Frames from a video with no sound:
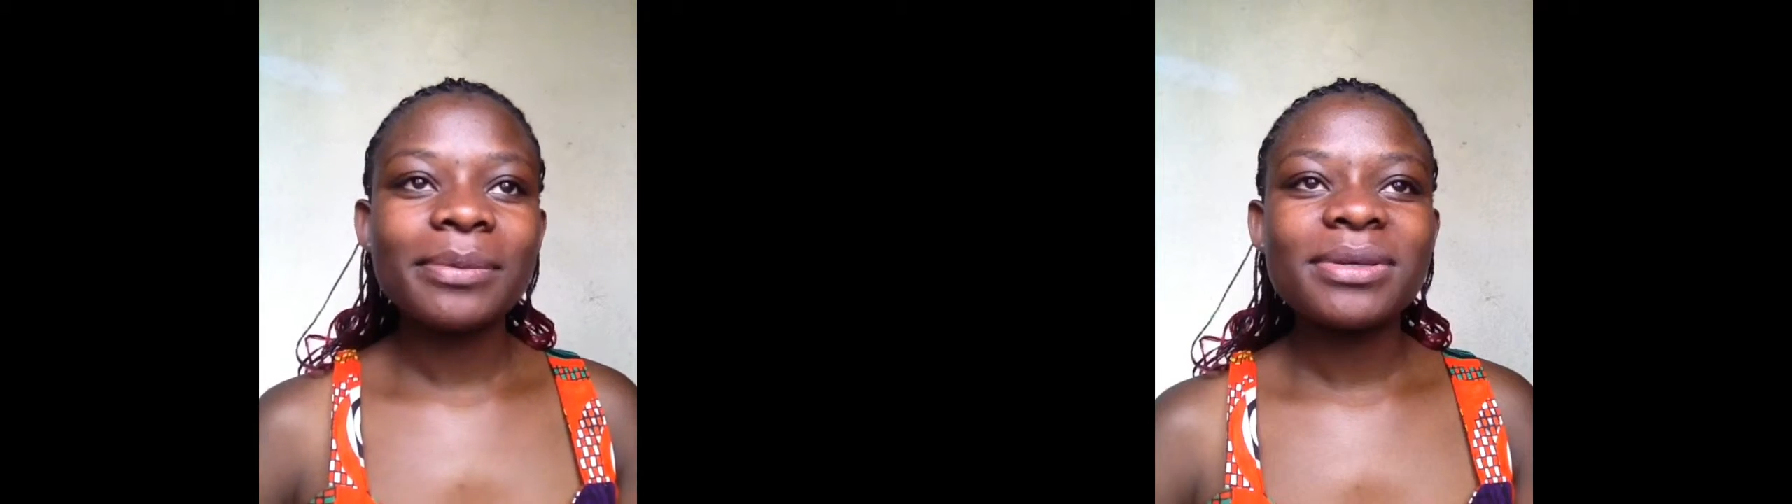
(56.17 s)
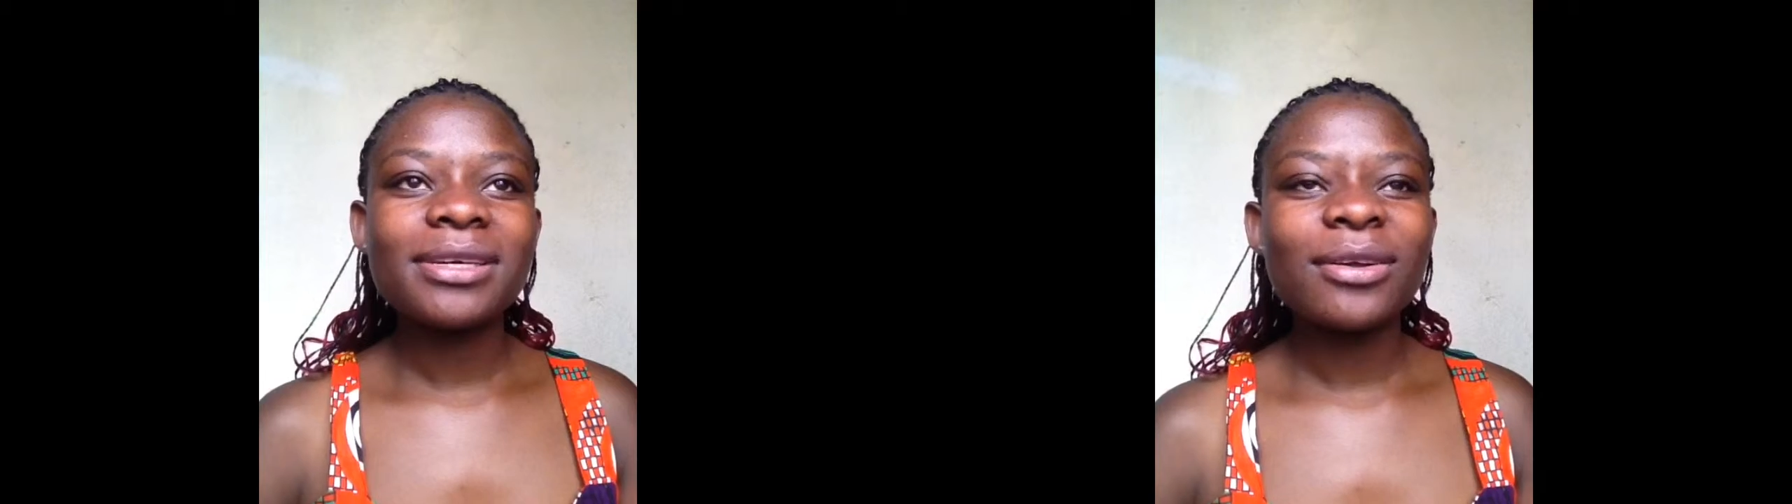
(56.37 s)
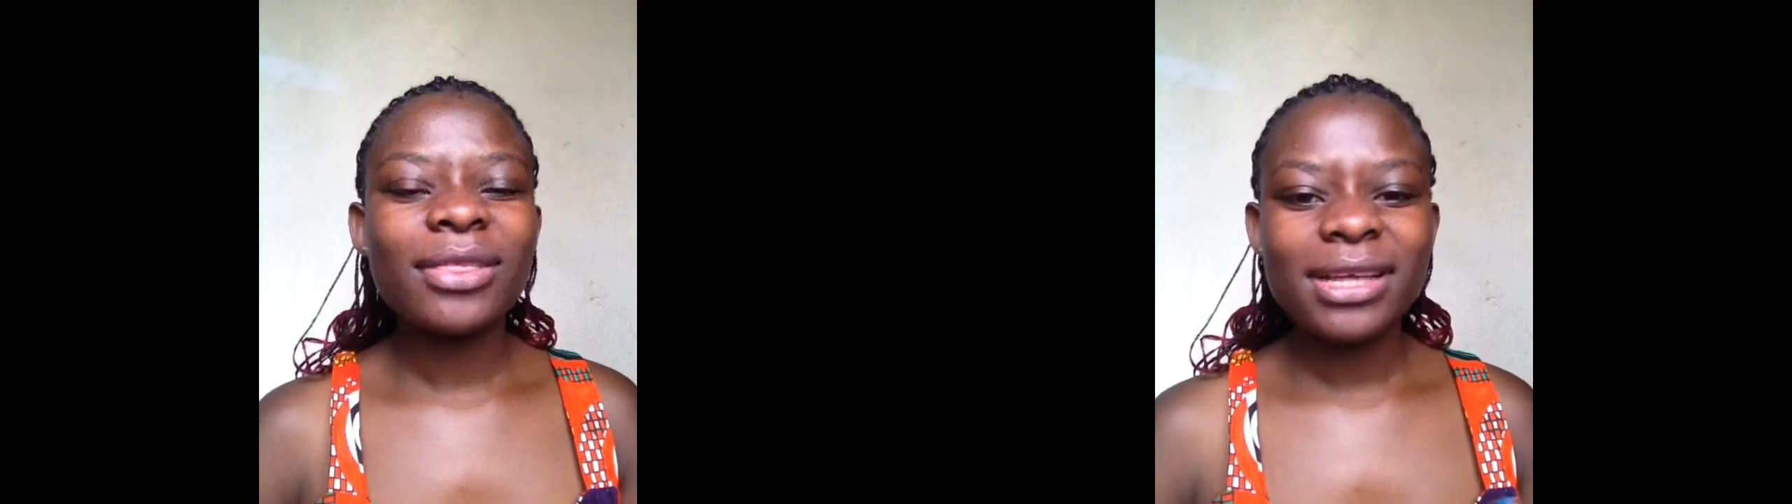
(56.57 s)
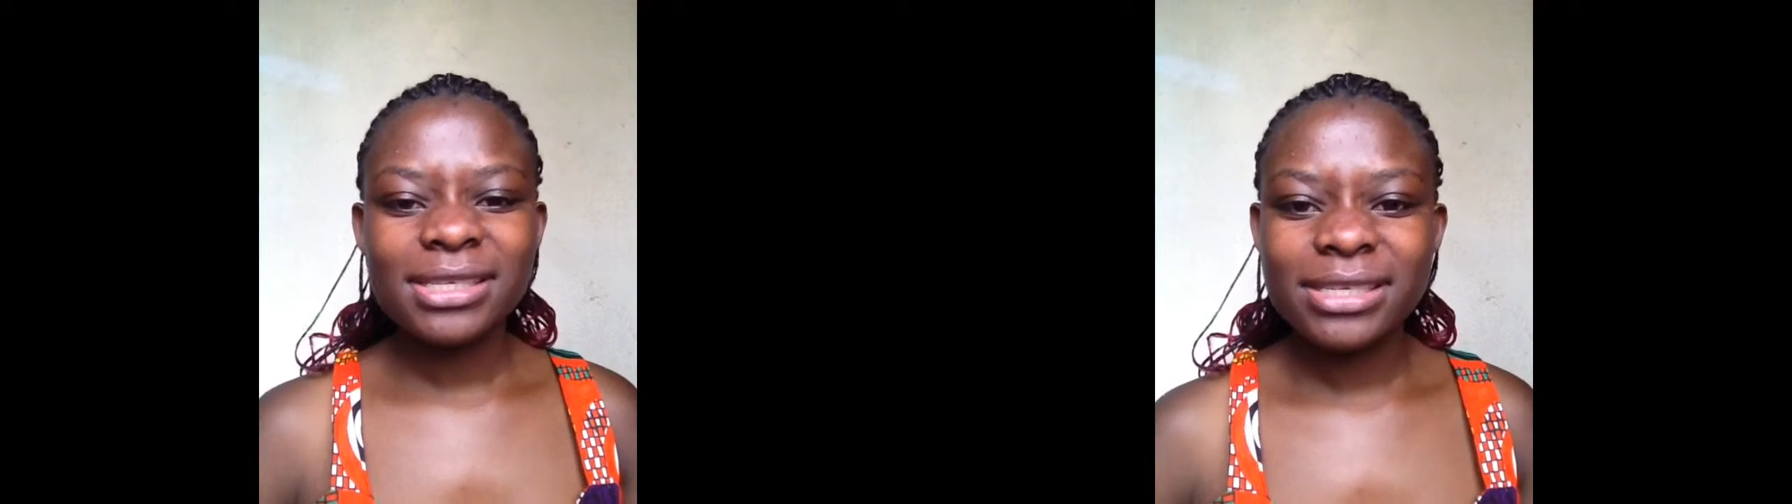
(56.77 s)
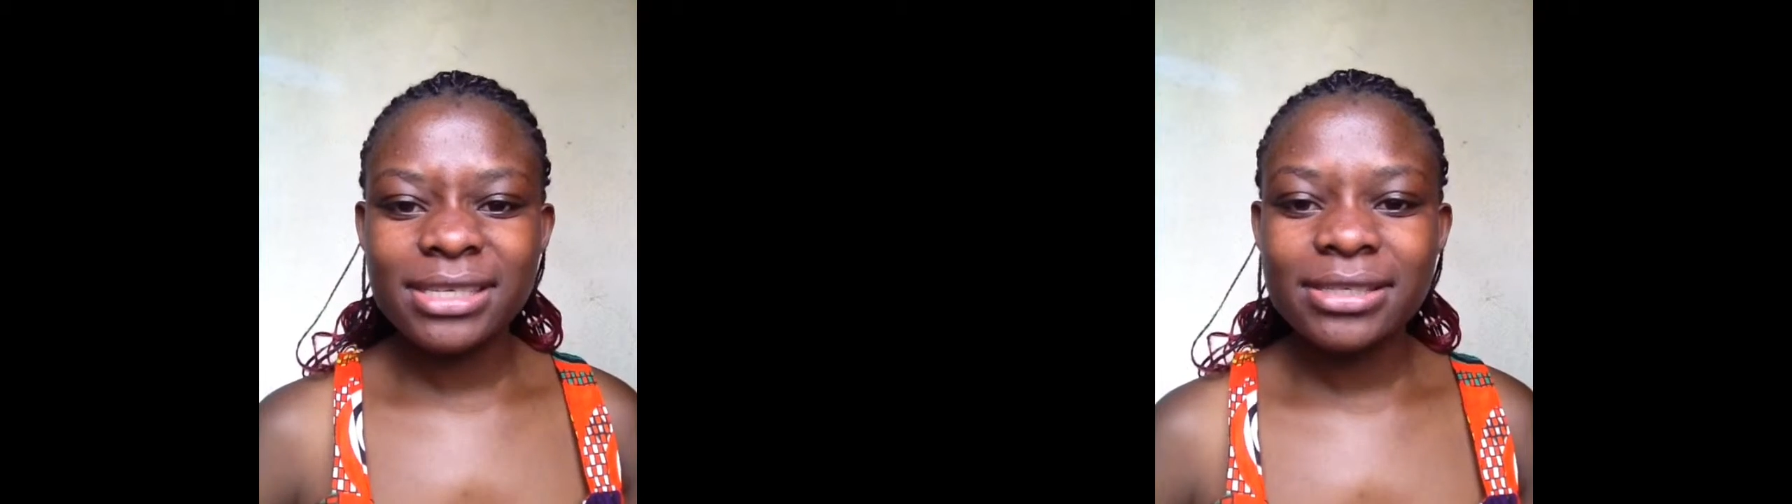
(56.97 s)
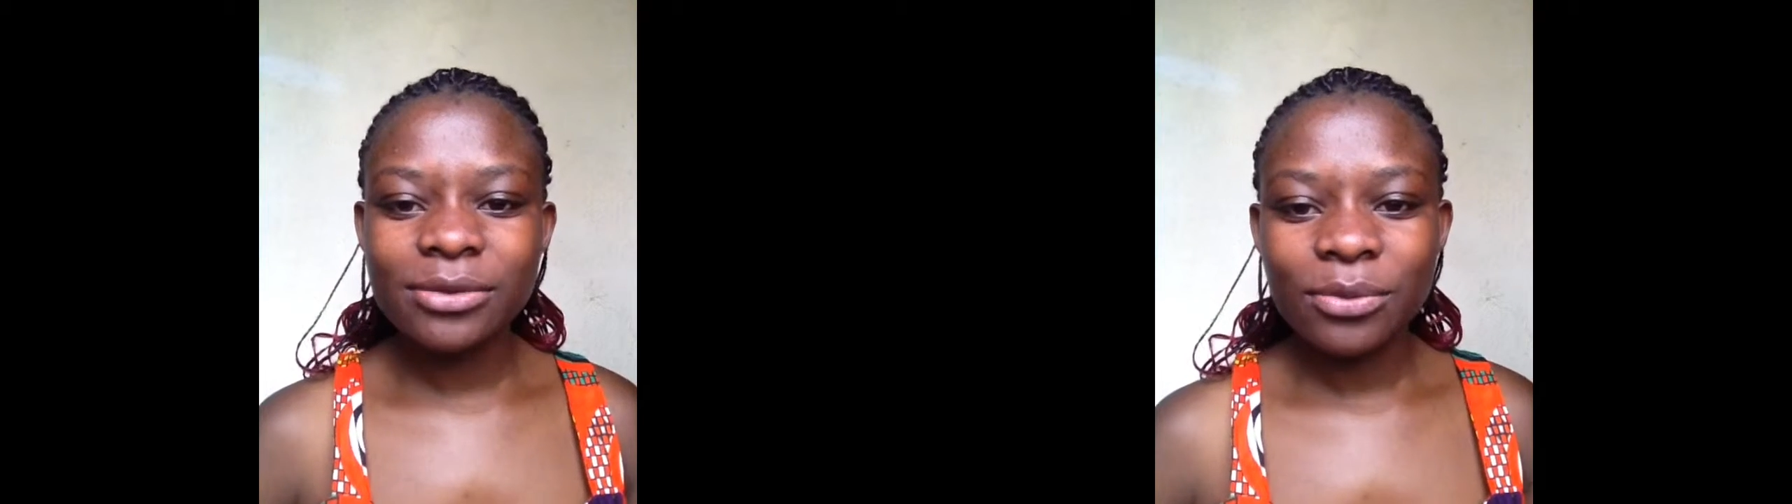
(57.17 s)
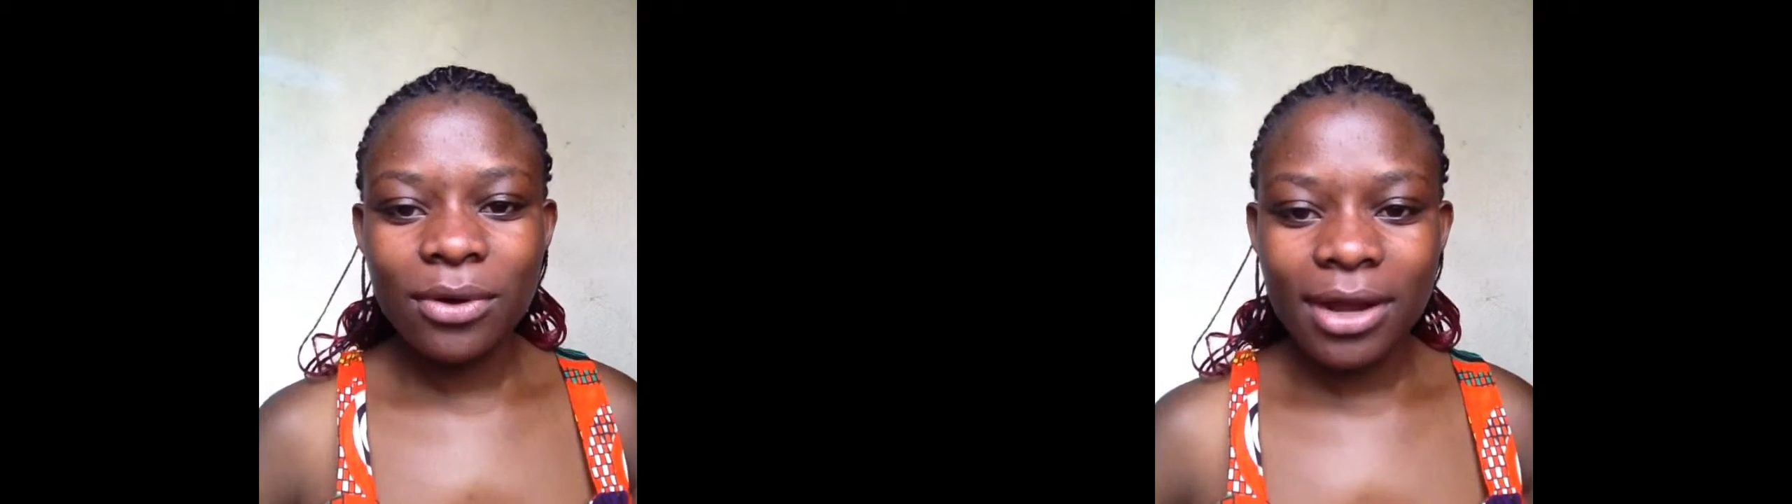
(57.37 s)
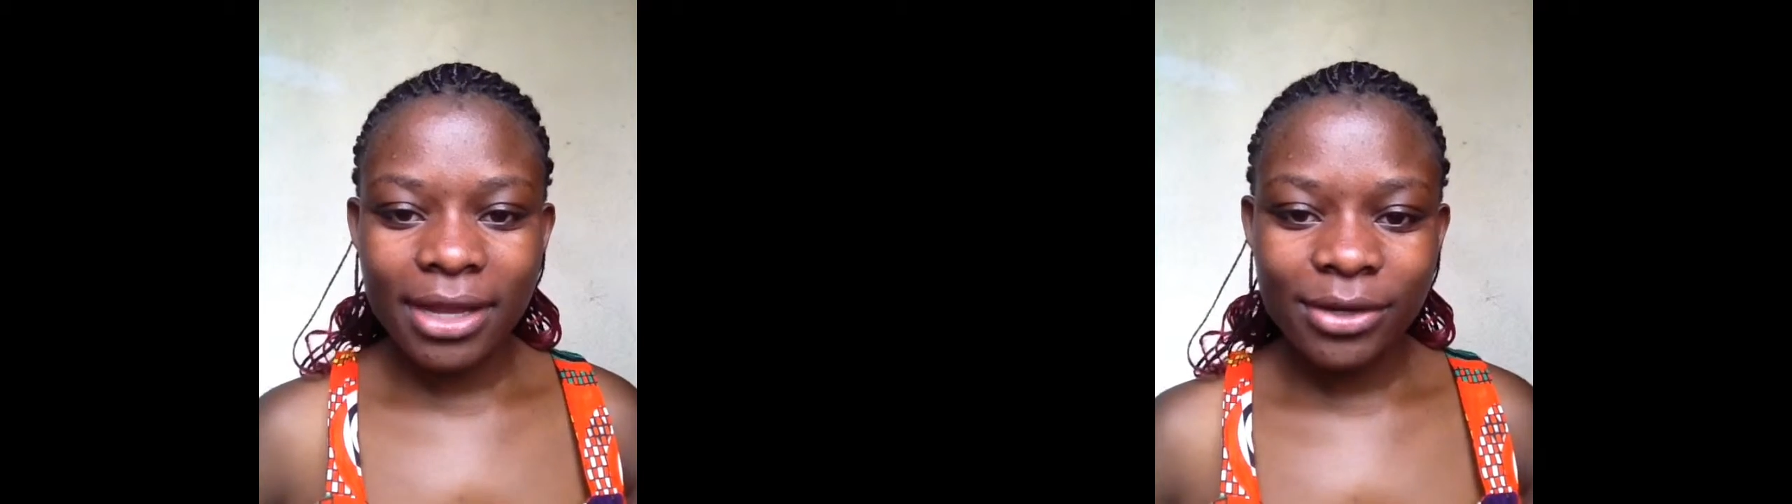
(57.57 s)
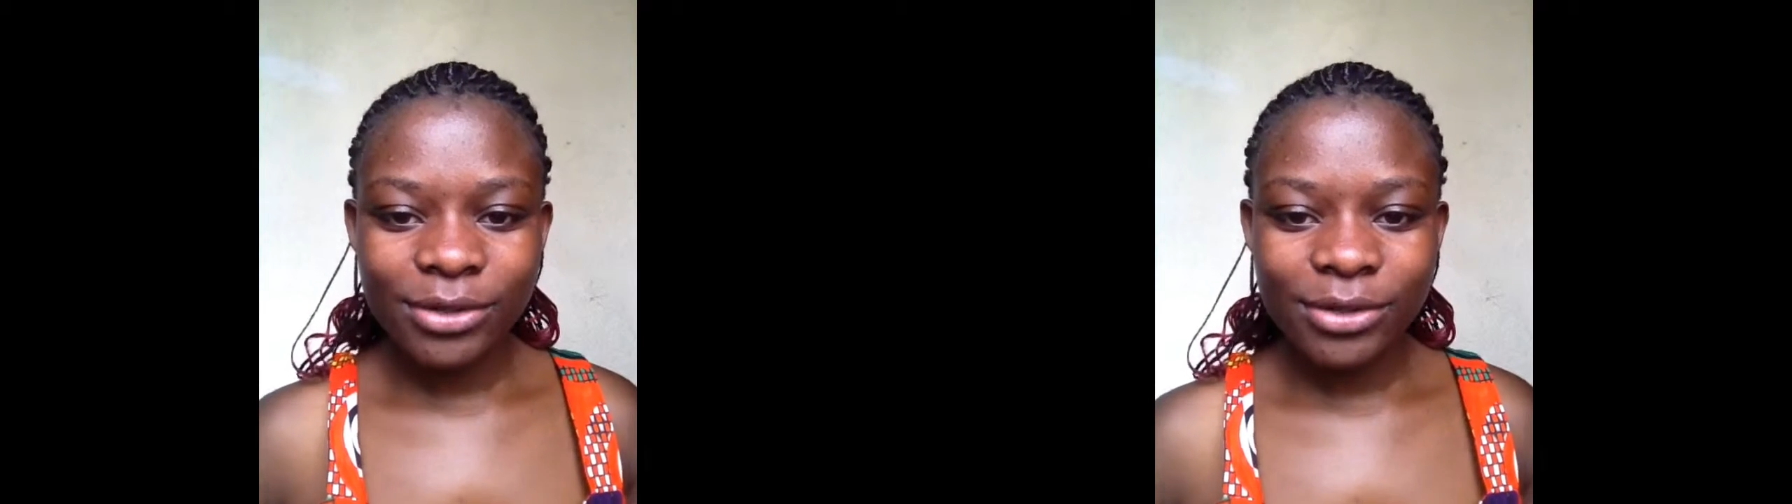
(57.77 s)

maybe on the streets you walk